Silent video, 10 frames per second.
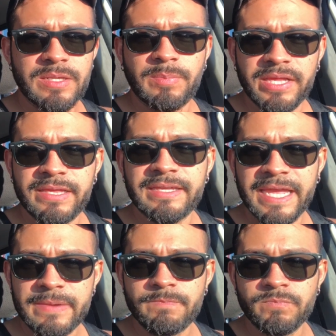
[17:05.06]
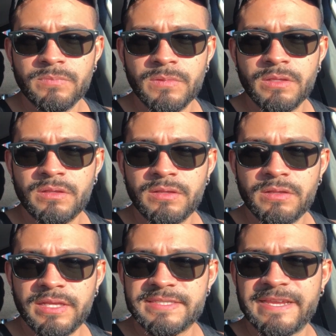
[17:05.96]
way to play a game
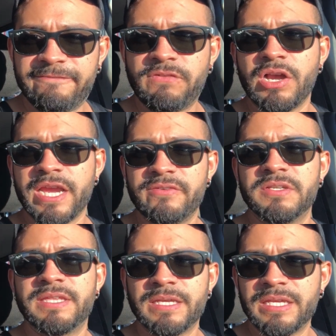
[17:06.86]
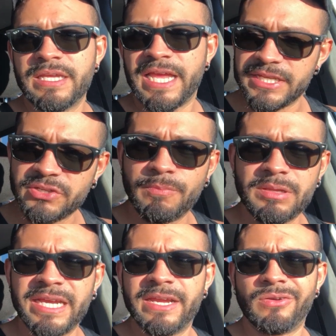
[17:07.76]
is say fuck everything and don't
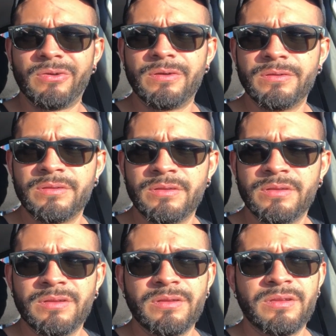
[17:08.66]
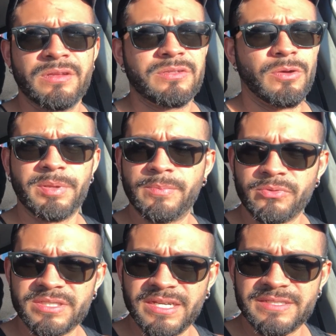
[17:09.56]
play at all. Don't be
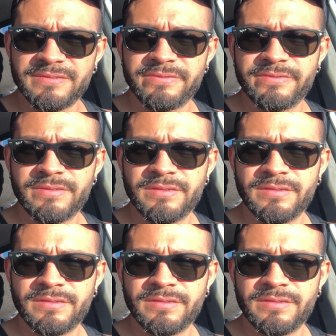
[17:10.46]
productive.